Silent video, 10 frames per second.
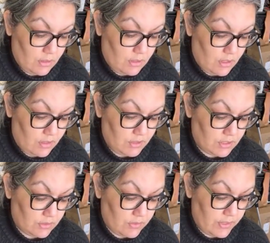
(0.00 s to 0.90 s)
And I'm
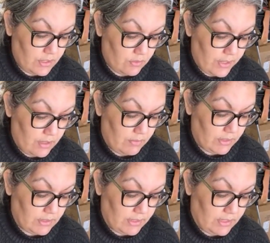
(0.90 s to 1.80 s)
just going around
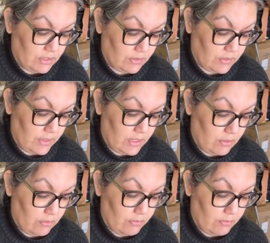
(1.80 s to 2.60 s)
my stencil and